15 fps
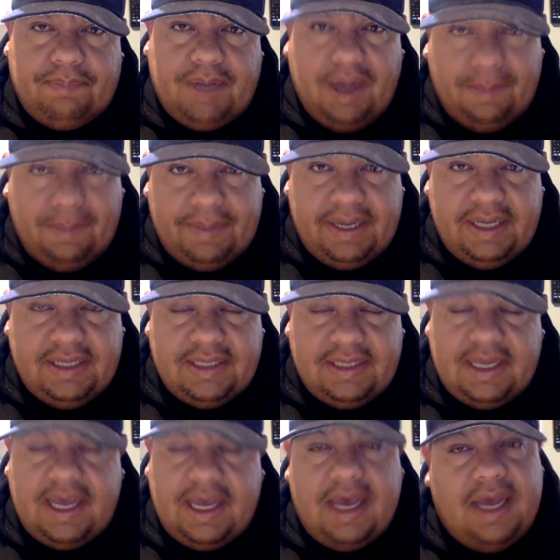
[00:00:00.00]
companies,
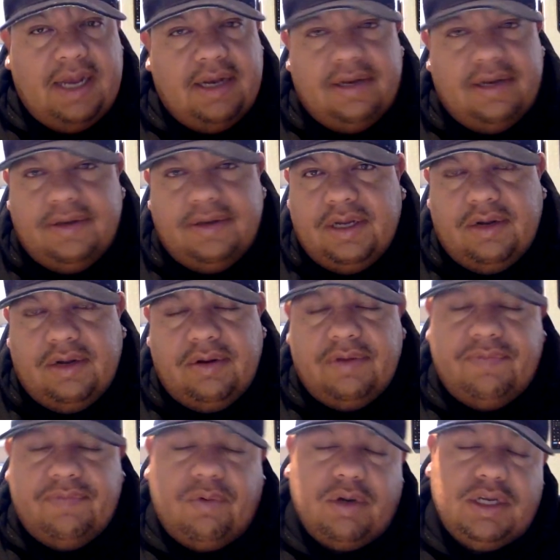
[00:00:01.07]
and
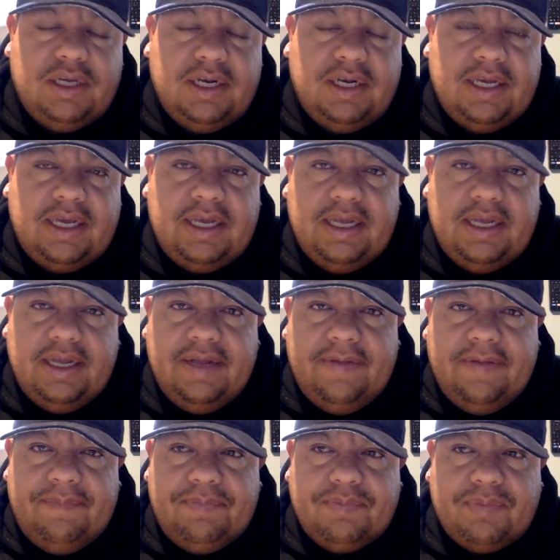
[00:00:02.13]
unfortunately
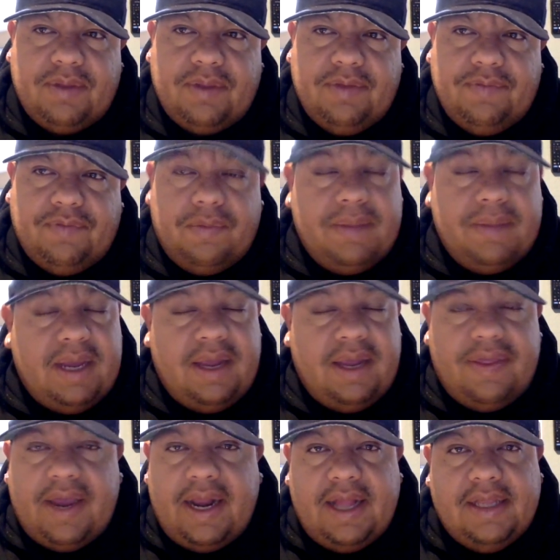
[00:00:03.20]
for me,
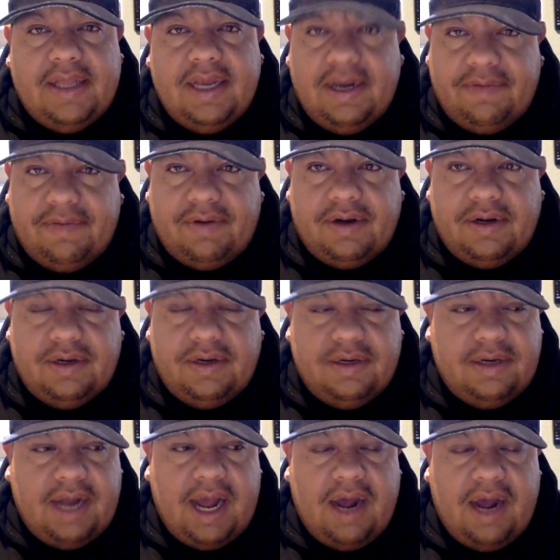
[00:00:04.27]
they didn't deliver.
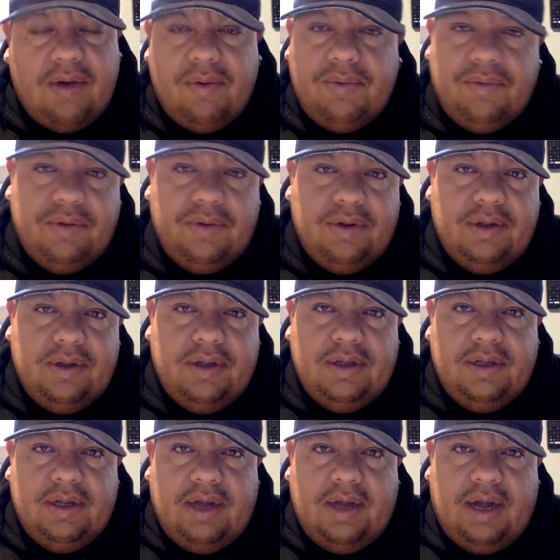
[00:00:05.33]
Now,
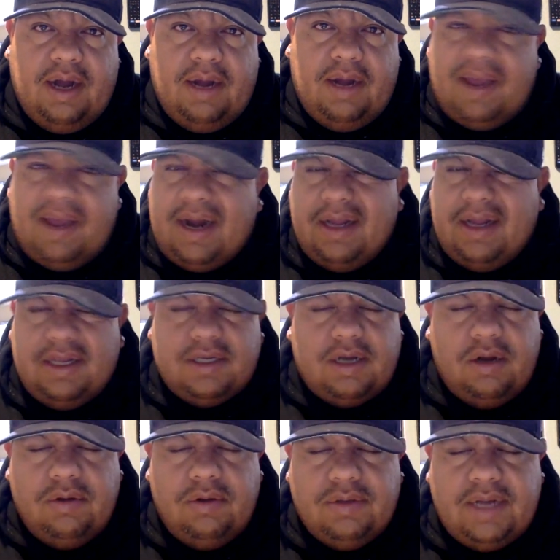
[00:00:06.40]
I'm not going to
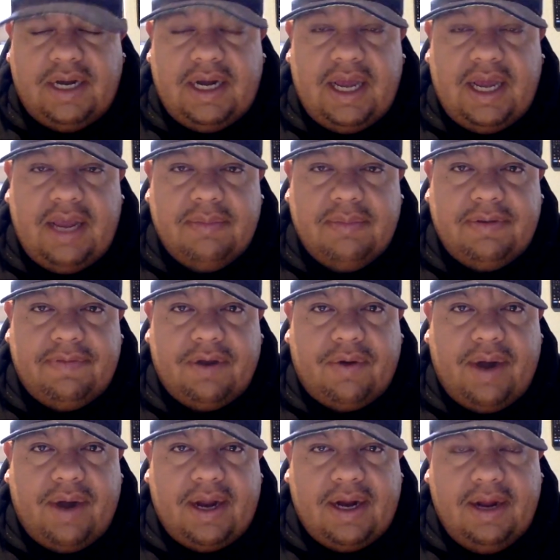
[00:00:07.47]
disclose any names of the
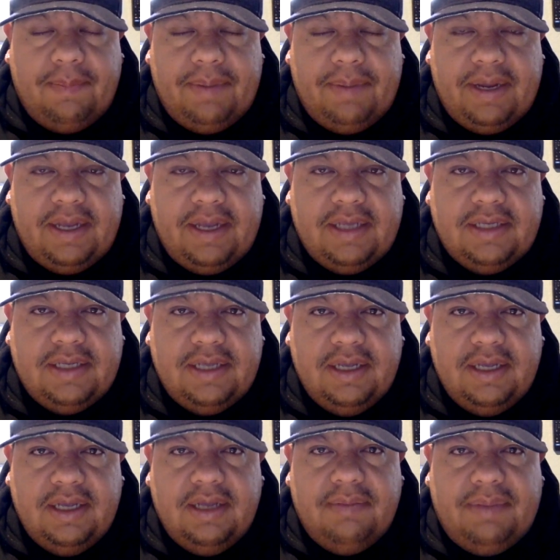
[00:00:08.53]
credit companies
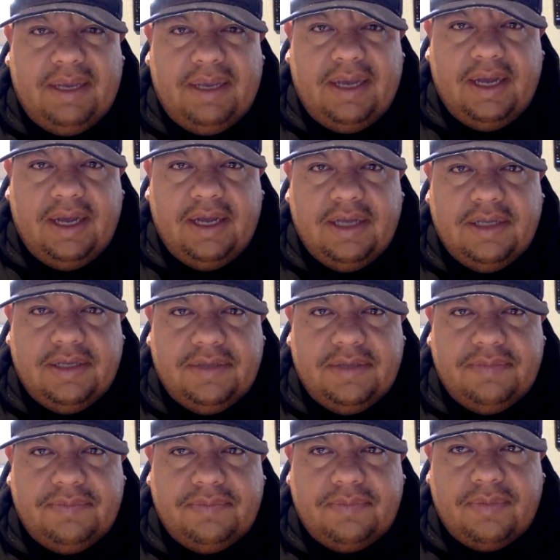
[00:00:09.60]
because
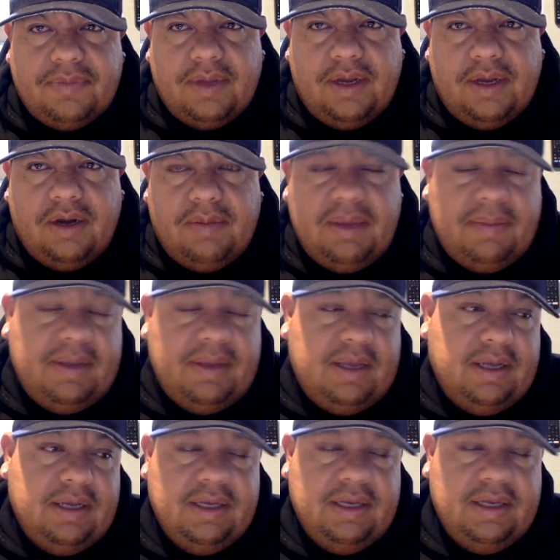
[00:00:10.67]

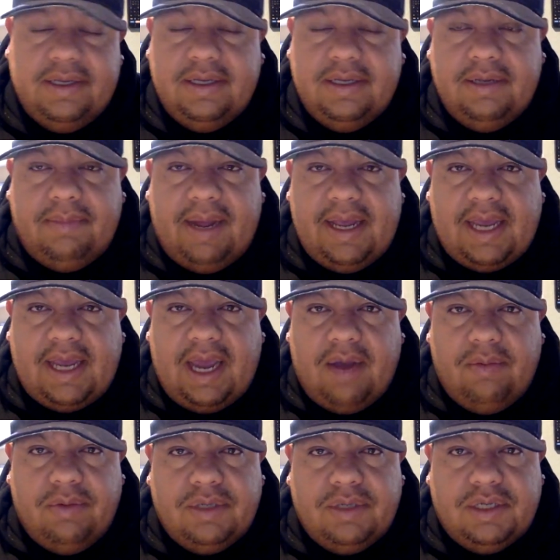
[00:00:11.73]
maybe my
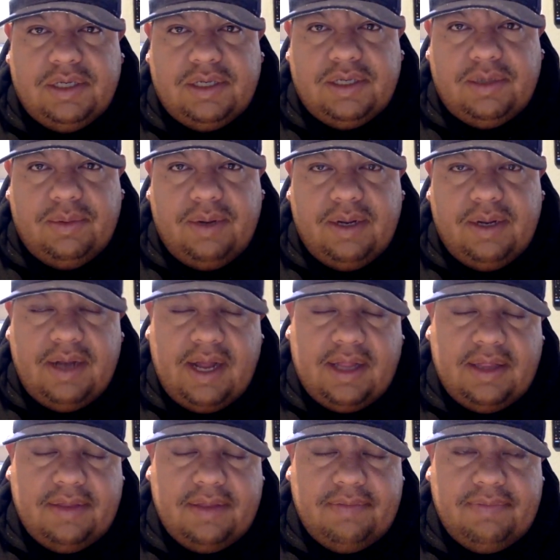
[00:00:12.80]
account was just the one that
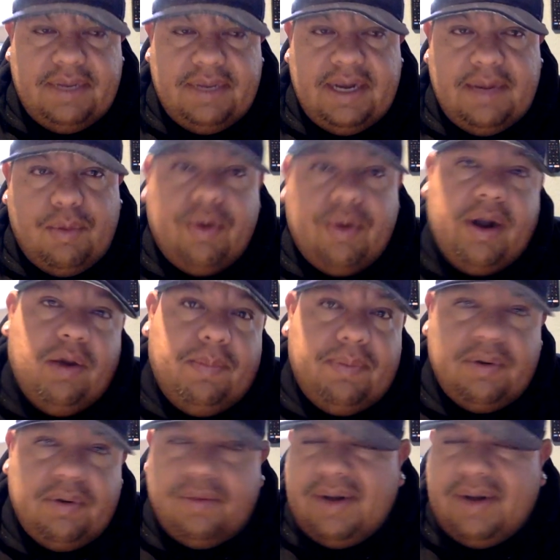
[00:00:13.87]
needed more help
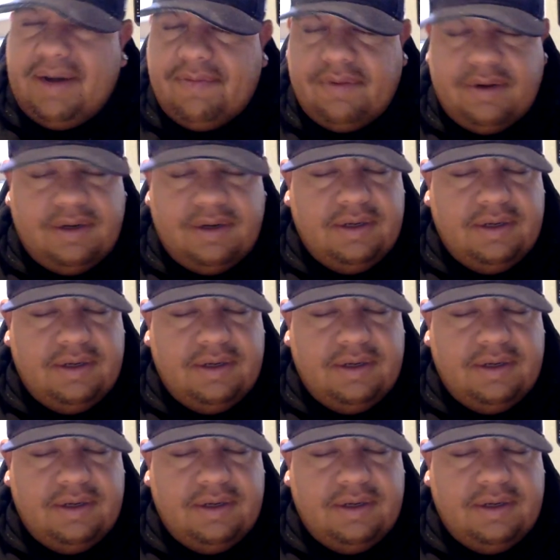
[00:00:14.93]
or whatever.